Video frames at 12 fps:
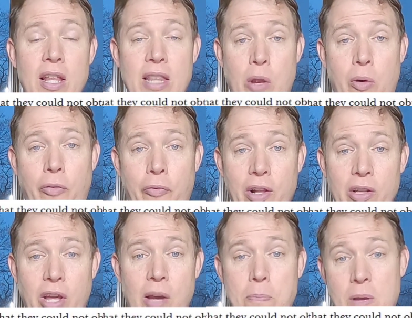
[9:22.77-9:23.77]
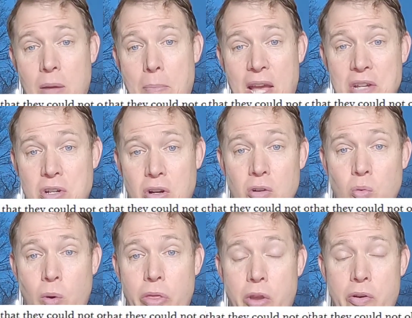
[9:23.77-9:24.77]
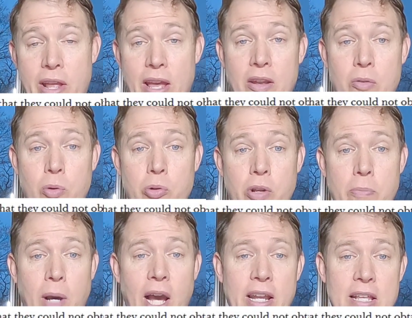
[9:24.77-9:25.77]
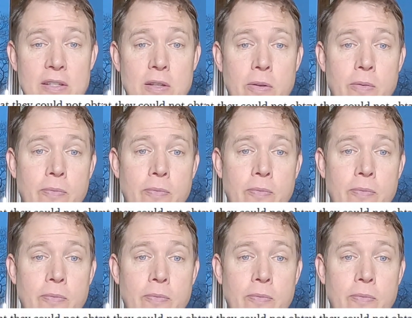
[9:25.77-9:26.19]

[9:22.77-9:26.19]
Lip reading: they were filled up in a measure with their dead and wounded bodies.